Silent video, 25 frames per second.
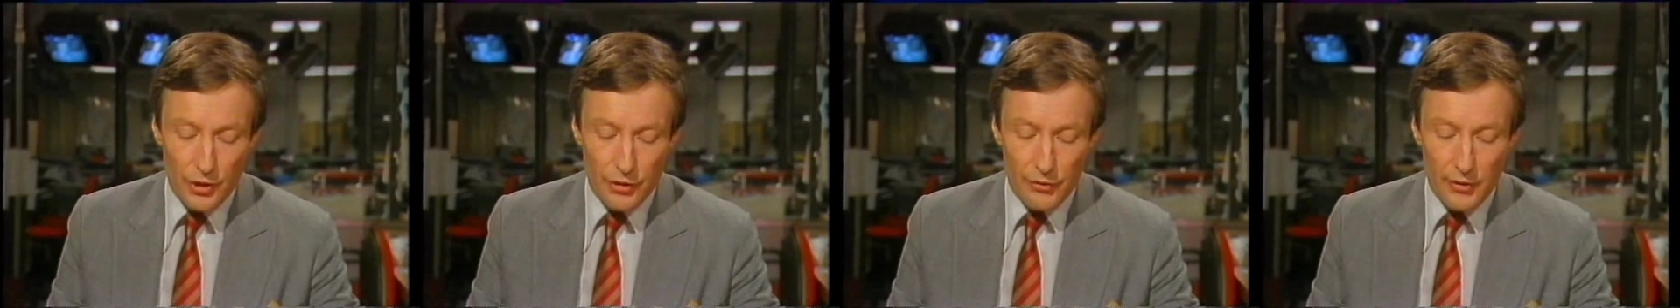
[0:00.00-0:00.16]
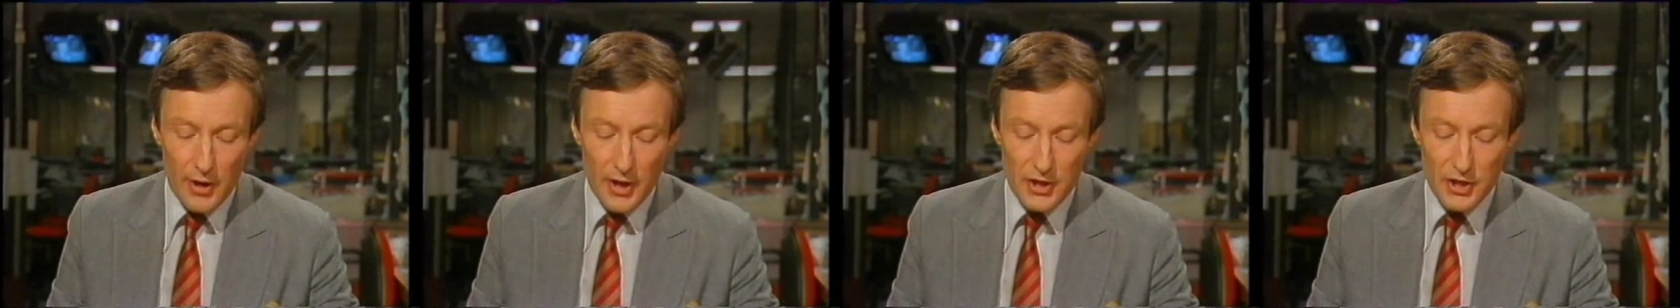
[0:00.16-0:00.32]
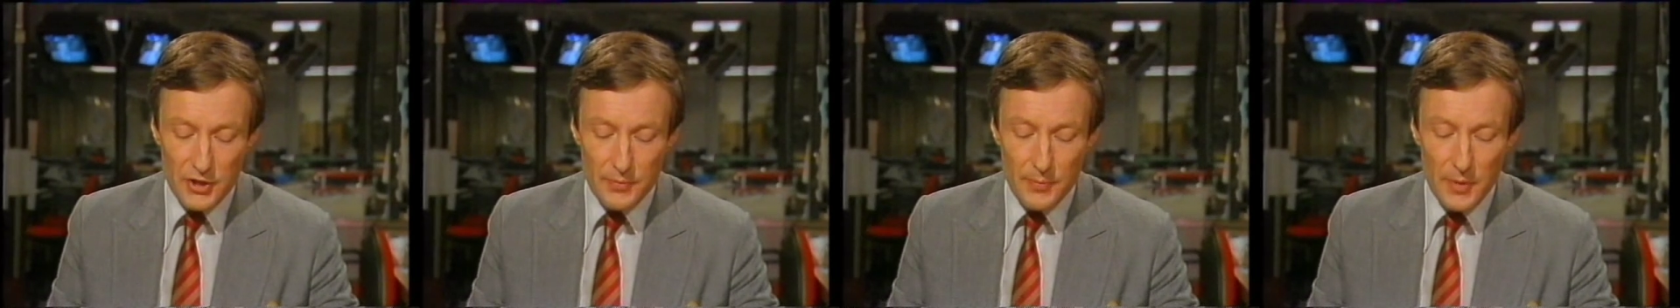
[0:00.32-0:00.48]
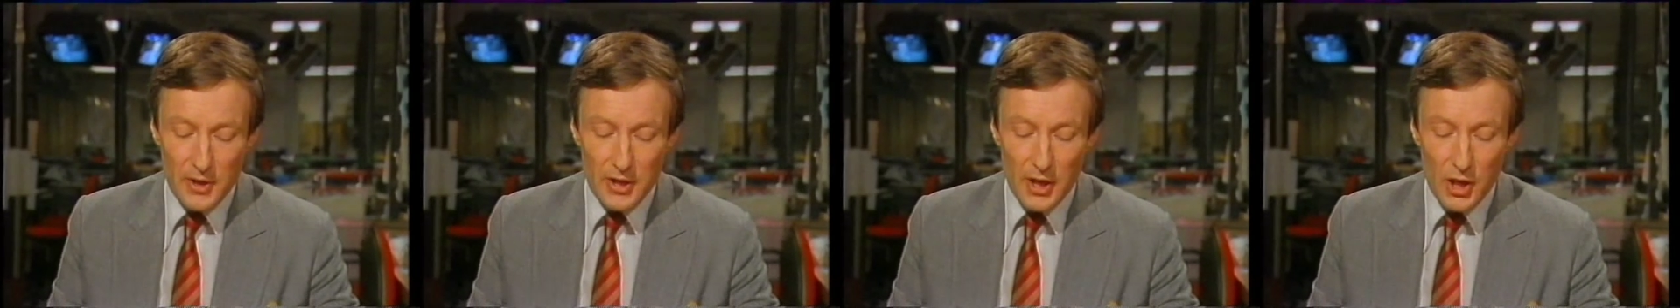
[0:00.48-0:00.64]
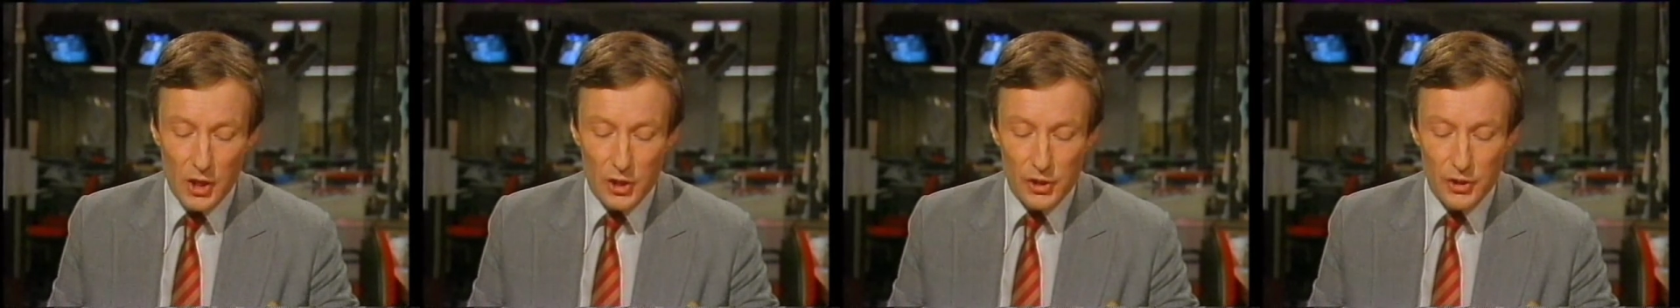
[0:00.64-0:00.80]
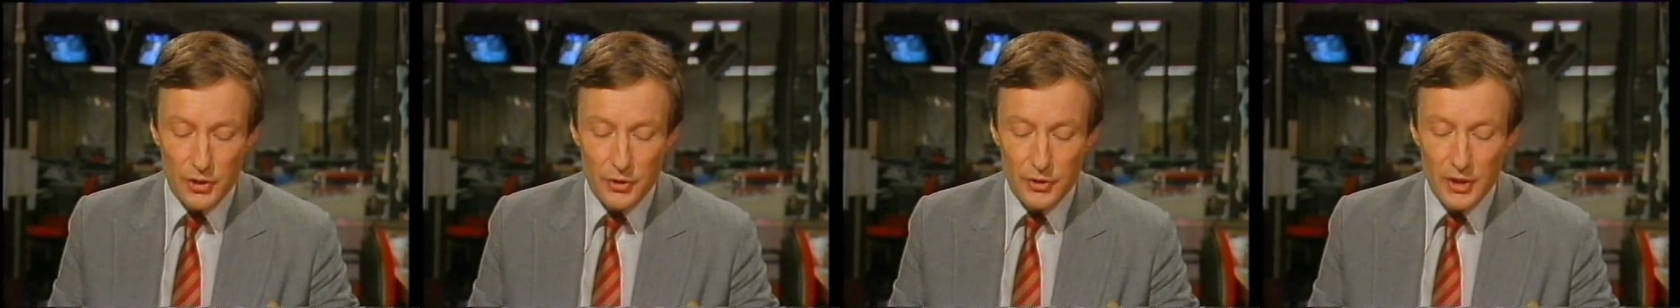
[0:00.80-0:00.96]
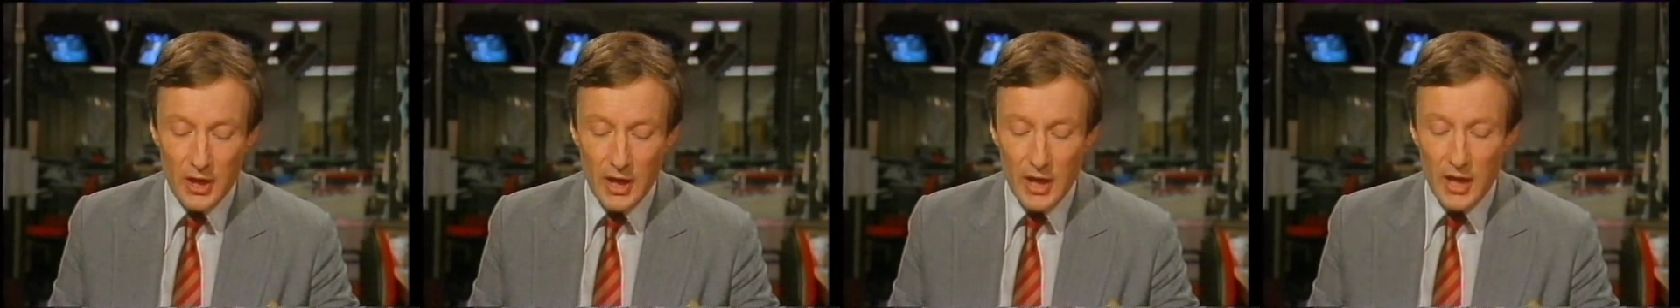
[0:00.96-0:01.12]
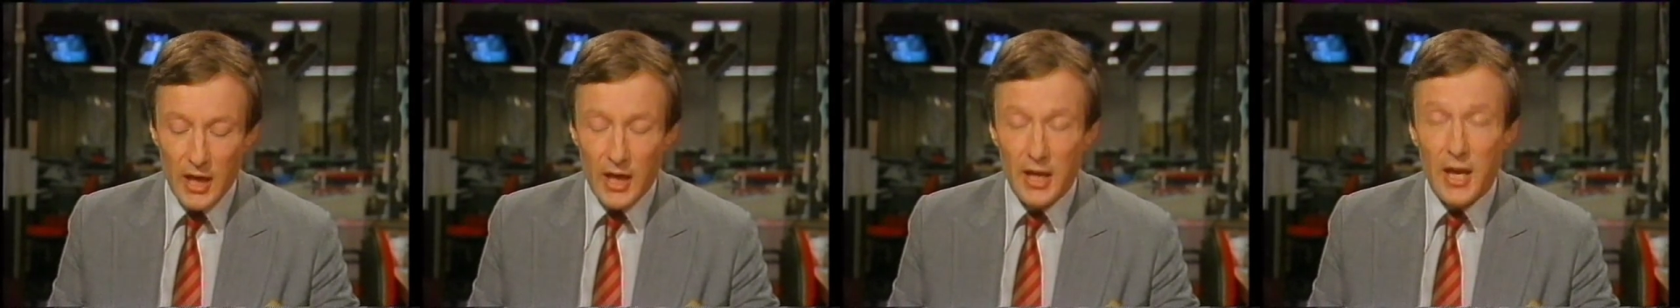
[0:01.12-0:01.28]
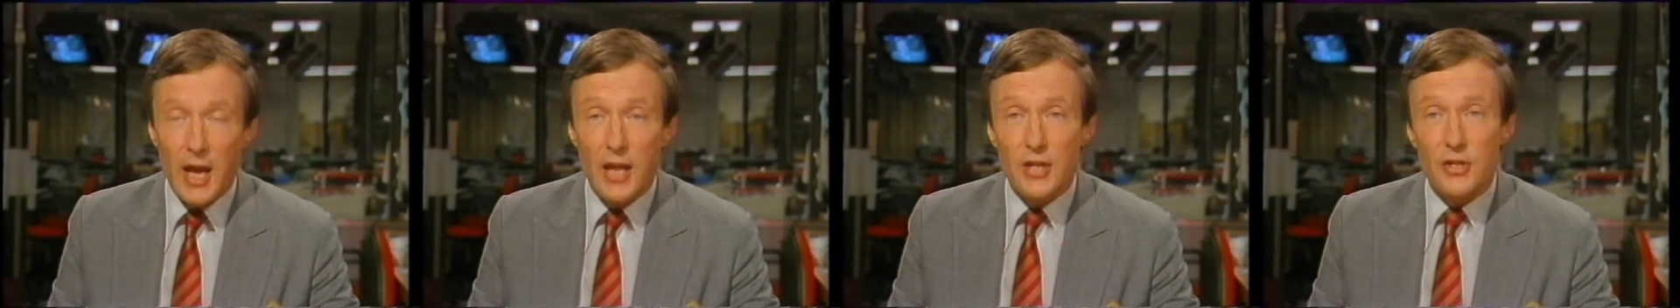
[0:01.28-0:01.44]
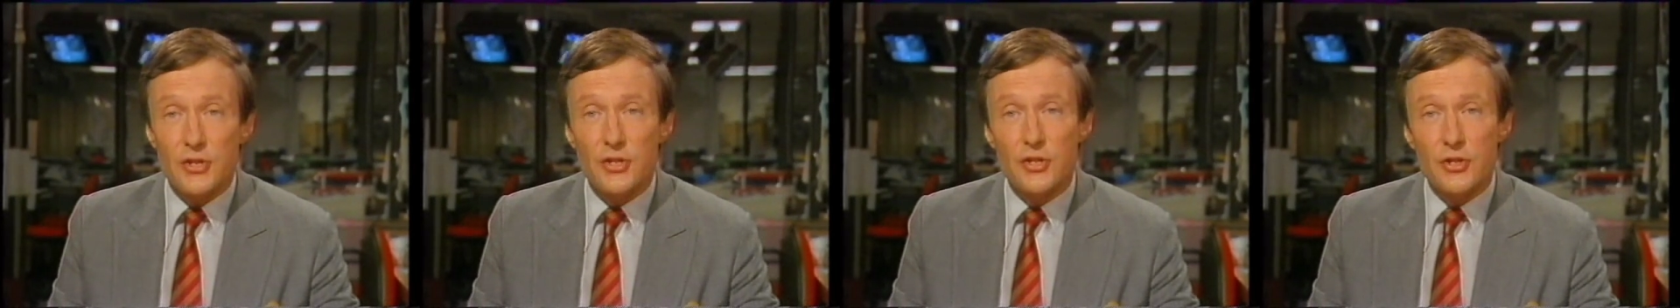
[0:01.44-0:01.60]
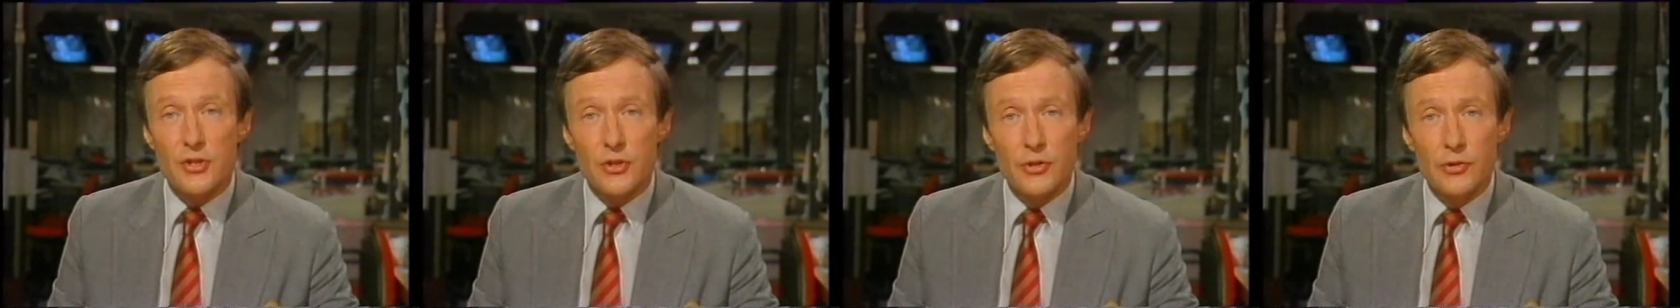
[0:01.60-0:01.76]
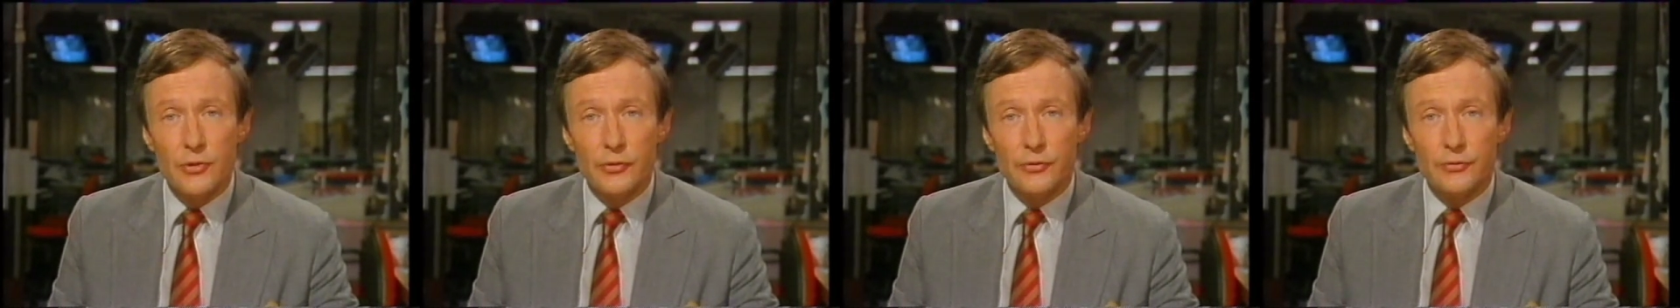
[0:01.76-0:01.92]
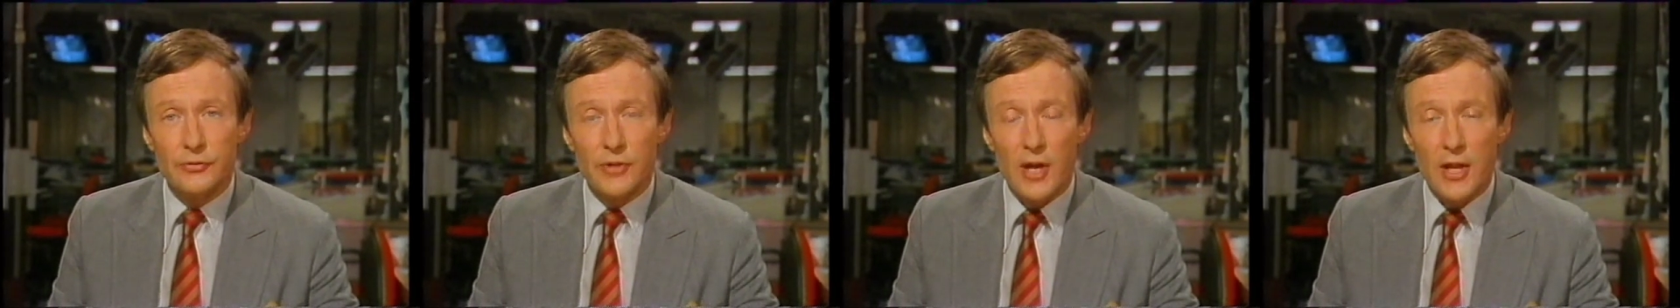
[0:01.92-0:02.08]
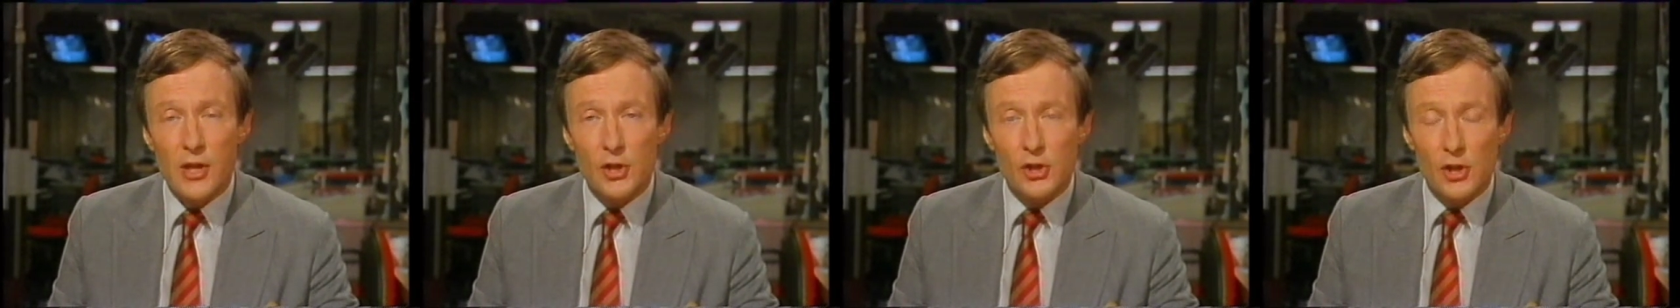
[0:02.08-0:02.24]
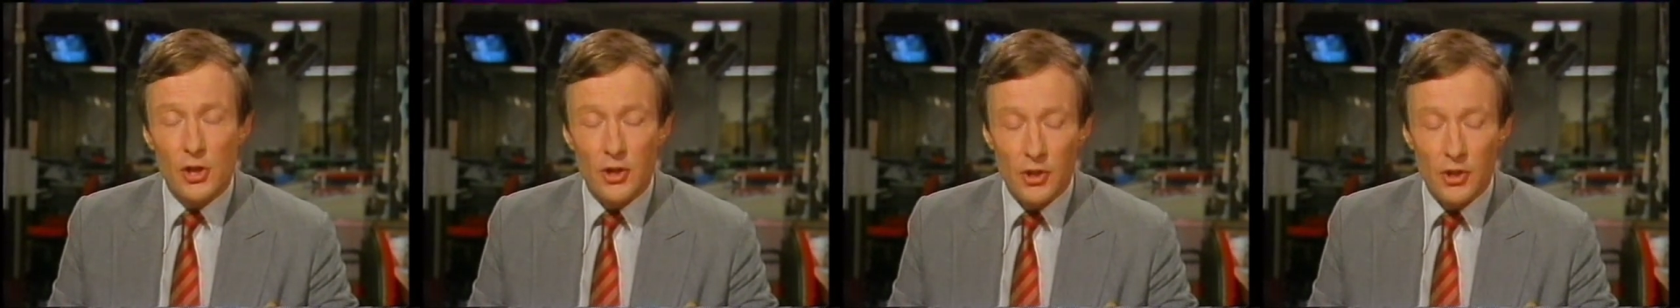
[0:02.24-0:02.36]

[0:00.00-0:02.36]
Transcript: threat has been issued against two French